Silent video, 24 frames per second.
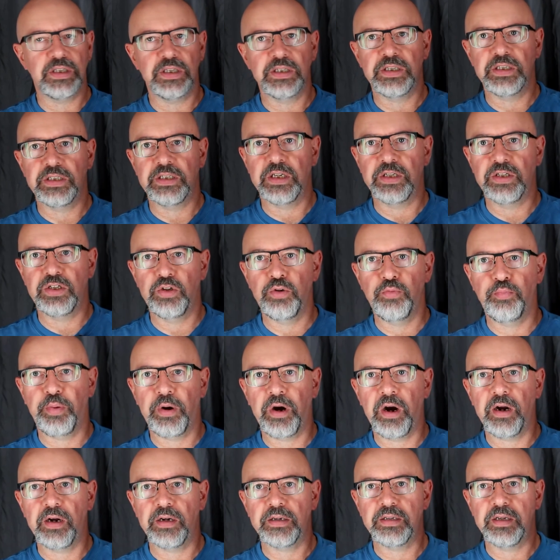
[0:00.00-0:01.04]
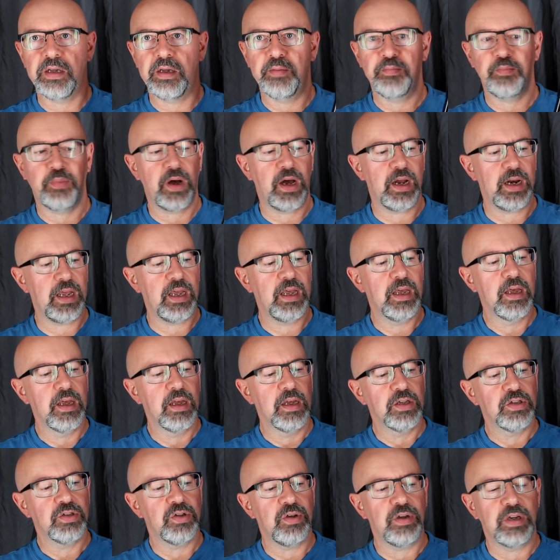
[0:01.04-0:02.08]
This is a 2-part body,
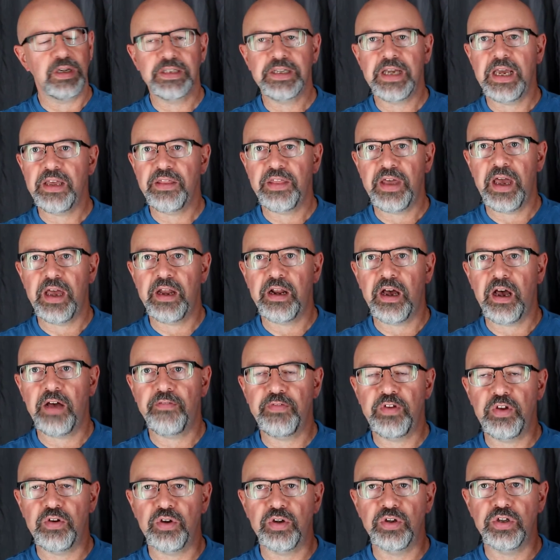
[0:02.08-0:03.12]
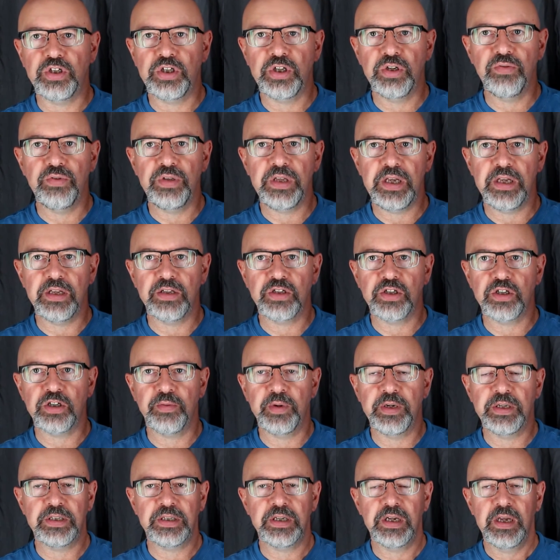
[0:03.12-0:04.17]
so you can take the head off, you can tune the
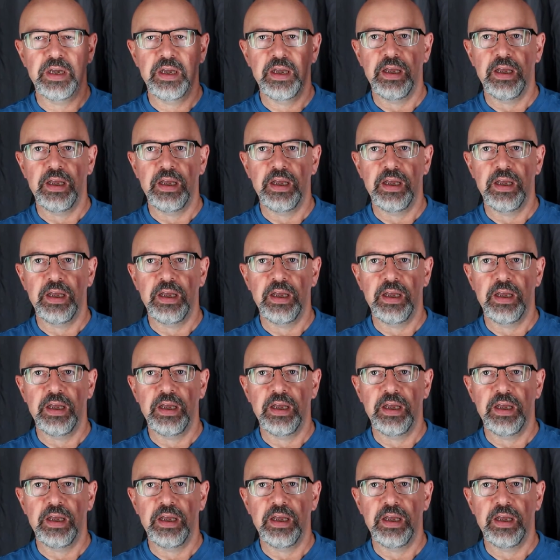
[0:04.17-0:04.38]
instrument,